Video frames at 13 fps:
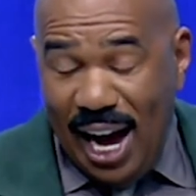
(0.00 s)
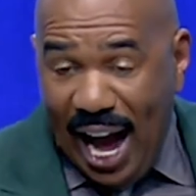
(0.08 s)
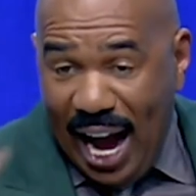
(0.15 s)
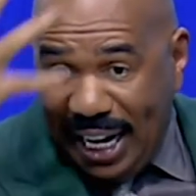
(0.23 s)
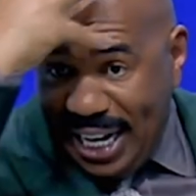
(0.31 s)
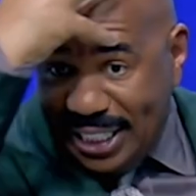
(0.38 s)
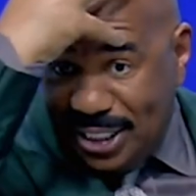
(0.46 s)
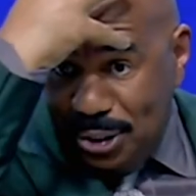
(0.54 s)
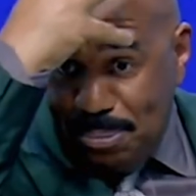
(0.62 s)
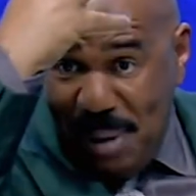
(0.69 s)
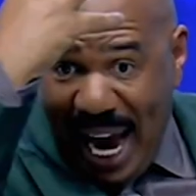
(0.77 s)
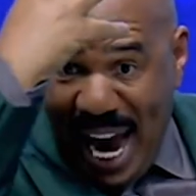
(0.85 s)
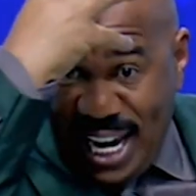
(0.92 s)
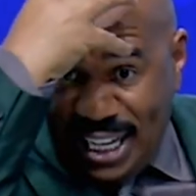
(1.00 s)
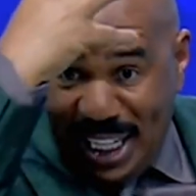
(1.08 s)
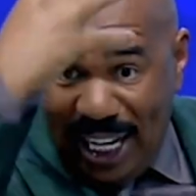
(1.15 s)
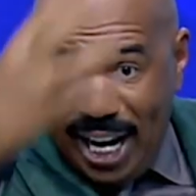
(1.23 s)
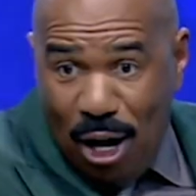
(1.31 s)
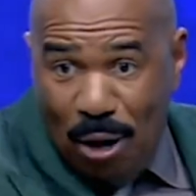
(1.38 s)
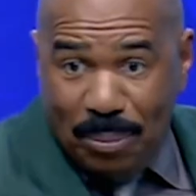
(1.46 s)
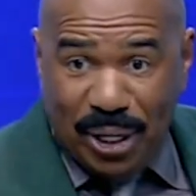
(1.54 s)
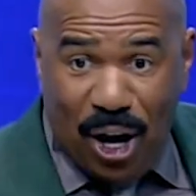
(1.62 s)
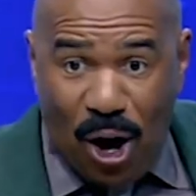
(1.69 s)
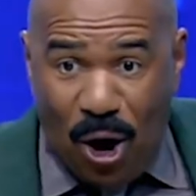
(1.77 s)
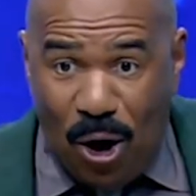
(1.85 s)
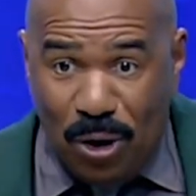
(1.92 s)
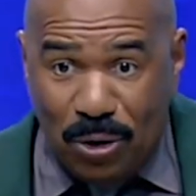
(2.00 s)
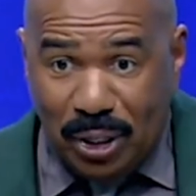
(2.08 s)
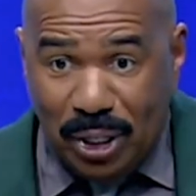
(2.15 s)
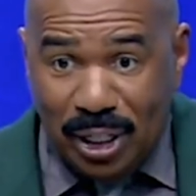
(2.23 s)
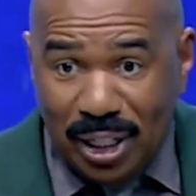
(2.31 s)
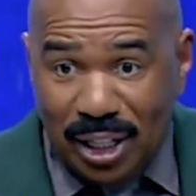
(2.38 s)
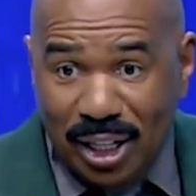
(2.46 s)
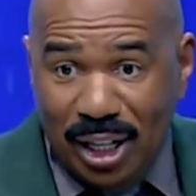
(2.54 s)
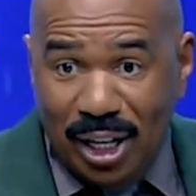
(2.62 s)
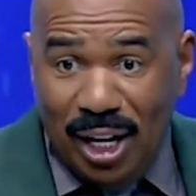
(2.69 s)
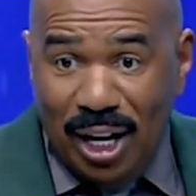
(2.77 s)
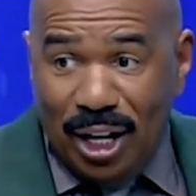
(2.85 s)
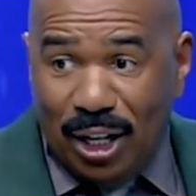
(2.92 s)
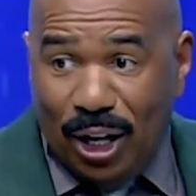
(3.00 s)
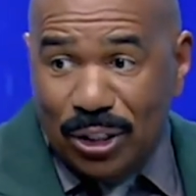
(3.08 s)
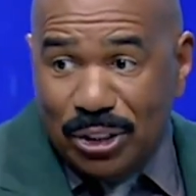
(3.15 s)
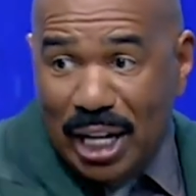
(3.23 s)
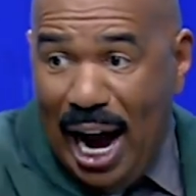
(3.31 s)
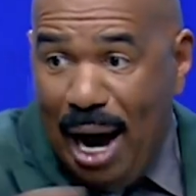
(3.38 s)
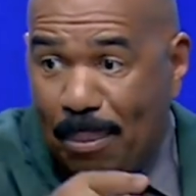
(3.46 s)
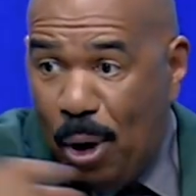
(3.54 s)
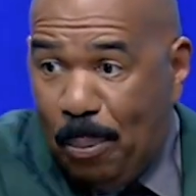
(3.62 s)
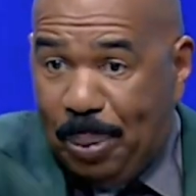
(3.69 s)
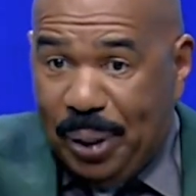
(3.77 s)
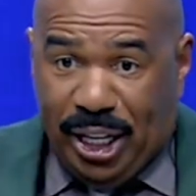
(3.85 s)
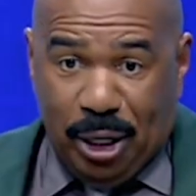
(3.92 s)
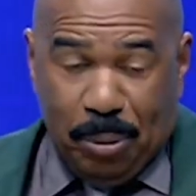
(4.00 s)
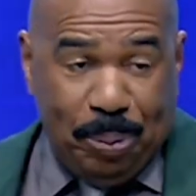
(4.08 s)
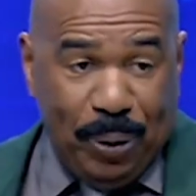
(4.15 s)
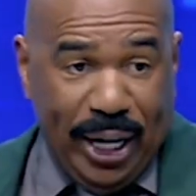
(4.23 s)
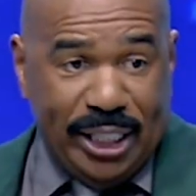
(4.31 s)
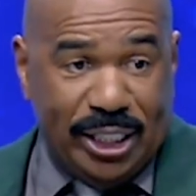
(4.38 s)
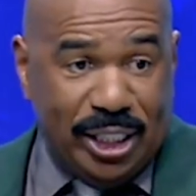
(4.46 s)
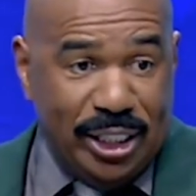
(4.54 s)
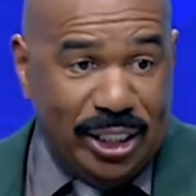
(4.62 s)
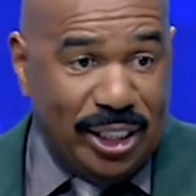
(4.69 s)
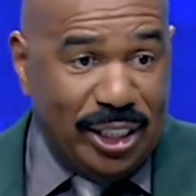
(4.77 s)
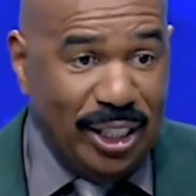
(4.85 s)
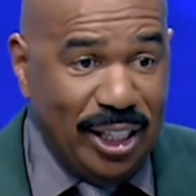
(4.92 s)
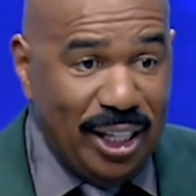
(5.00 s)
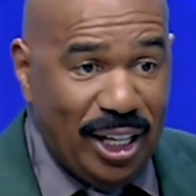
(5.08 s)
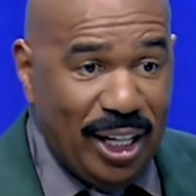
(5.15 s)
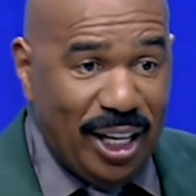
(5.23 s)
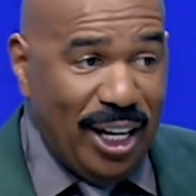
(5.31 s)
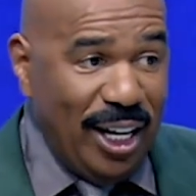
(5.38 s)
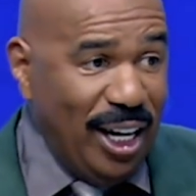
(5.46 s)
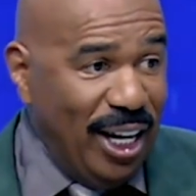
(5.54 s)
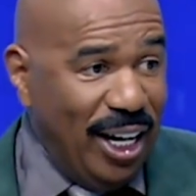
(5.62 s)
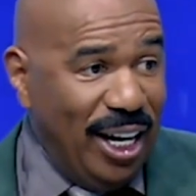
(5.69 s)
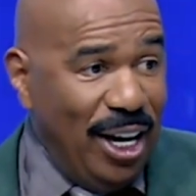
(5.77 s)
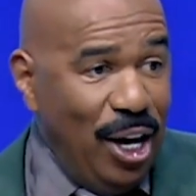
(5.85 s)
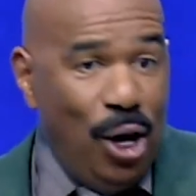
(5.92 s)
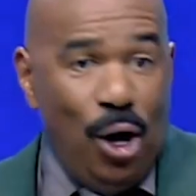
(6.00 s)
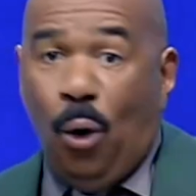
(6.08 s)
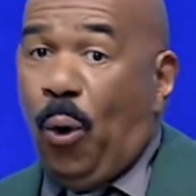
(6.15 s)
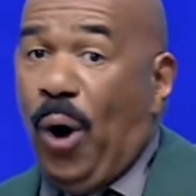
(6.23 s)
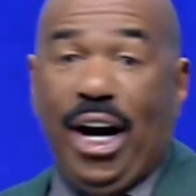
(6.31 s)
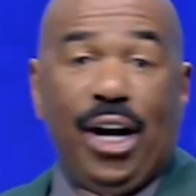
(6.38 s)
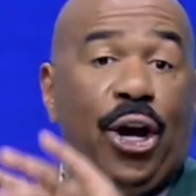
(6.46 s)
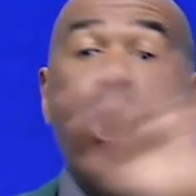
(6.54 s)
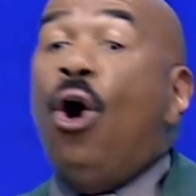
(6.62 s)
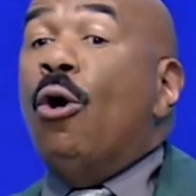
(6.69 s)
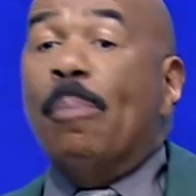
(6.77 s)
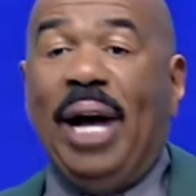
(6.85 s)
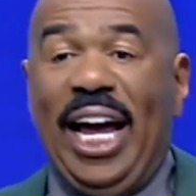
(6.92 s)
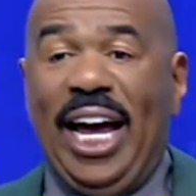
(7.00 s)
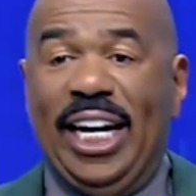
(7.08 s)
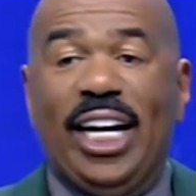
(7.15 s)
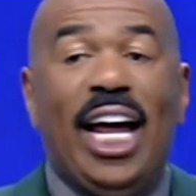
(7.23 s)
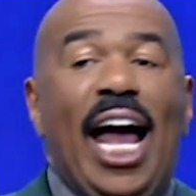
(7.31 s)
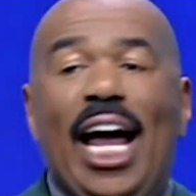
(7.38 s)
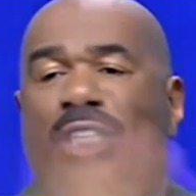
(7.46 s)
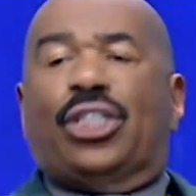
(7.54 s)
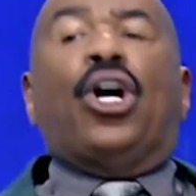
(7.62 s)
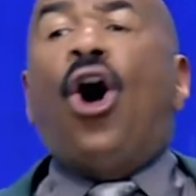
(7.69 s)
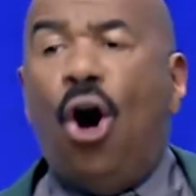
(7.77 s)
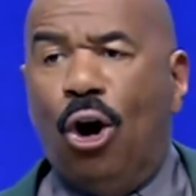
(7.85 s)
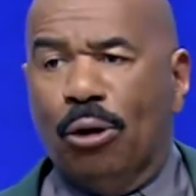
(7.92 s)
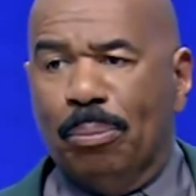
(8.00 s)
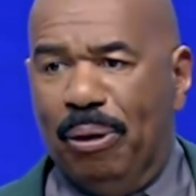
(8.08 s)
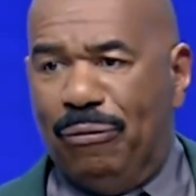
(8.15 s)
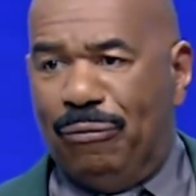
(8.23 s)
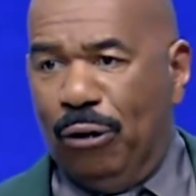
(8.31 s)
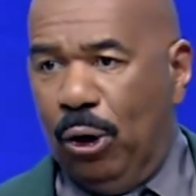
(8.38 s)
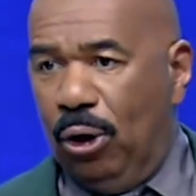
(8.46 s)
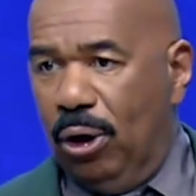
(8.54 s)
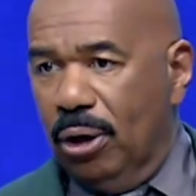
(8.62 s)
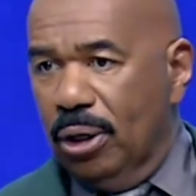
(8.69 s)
I got this mining helmet on, cause I'm gonna be in places where no man has gone before.